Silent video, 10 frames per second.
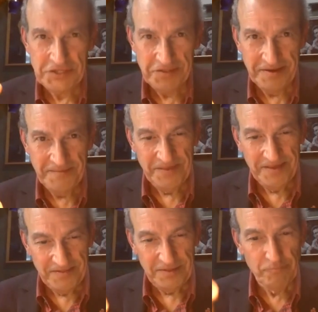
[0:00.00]
the
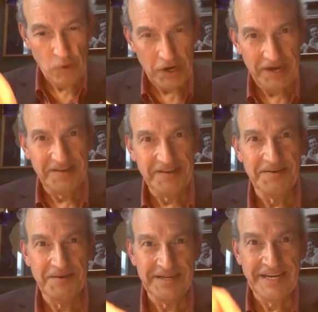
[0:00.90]
book
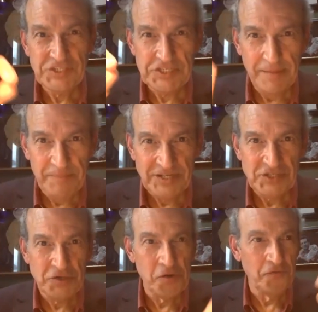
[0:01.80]
a nice stepping
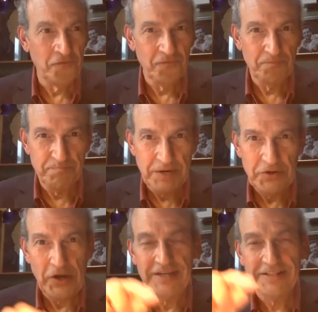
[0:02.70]
stone
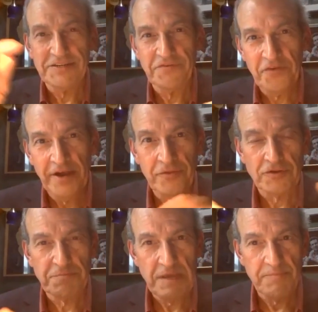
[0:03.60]
periodically to find
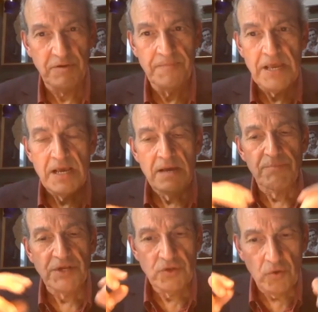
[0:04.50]
those people.
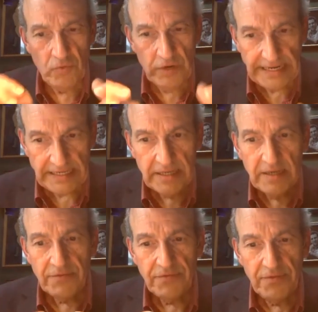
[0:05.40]
But you're right.
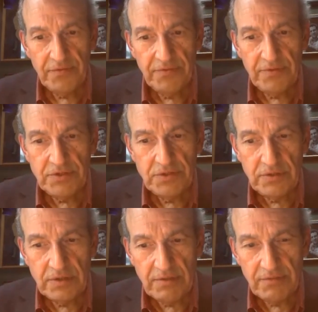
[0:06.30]

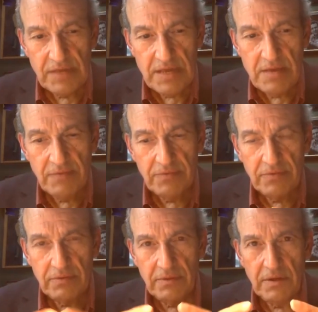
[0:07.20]

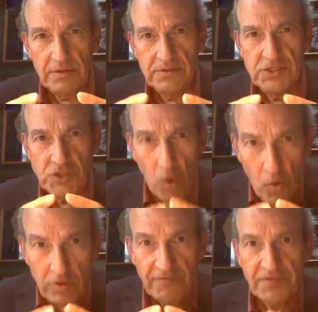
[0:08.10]
The
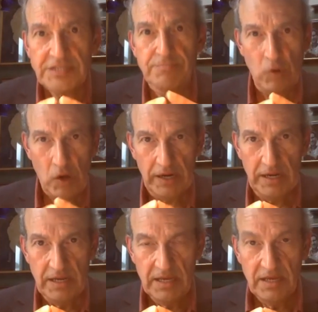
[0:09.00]
soul of this book,
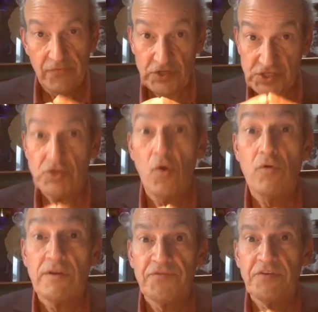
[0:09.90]
the
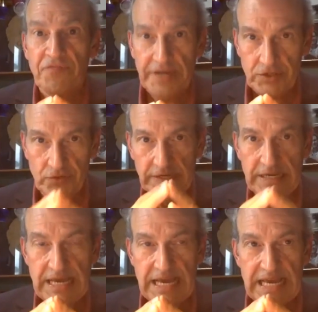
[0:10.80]
soul of the victory,
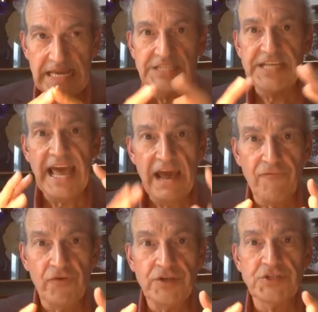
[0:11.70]
is
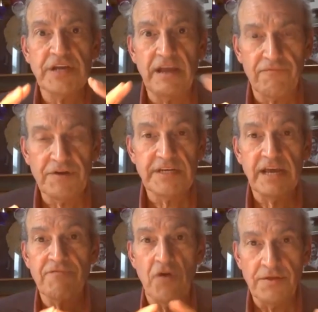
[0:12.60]
average,
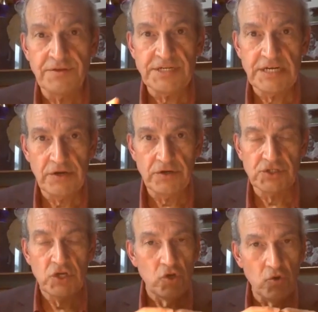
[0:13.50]
everyday
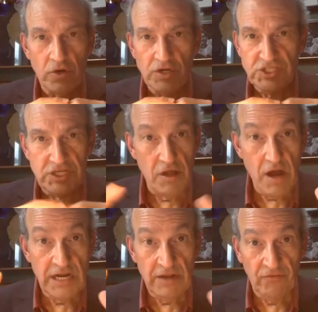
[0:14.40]
volunteers who are
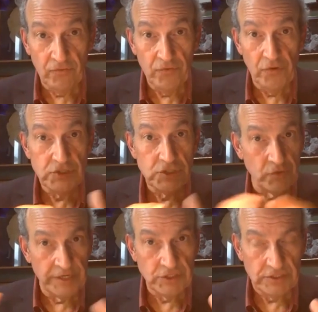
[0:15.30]
slogging through those
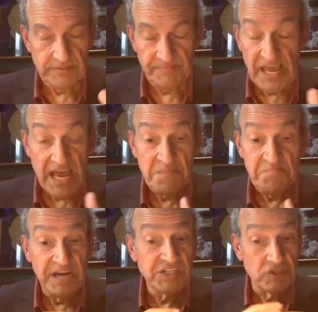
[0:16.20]
trenches. And
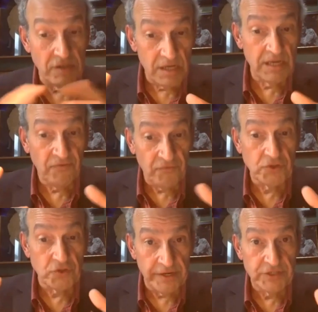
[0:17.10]
by slogging through
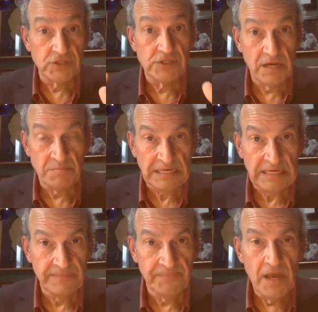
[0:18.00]
trenches, I
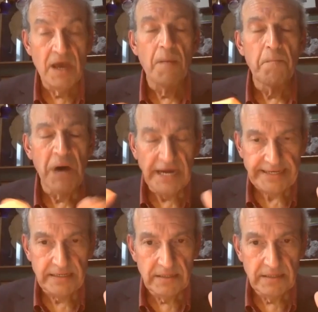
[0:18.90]
mean mud.